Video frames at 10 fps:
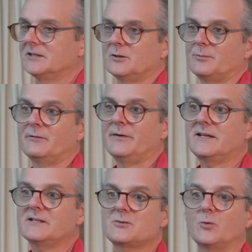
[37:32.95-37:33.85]
to
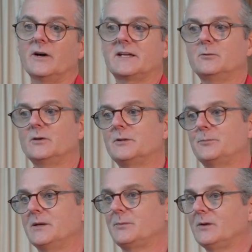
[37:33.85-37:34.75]
prevent us working with the
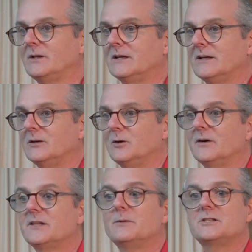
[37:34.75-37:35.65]
people who
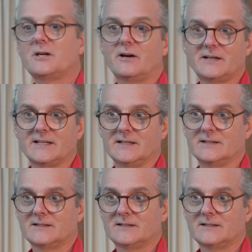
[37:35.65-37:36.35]
are the majority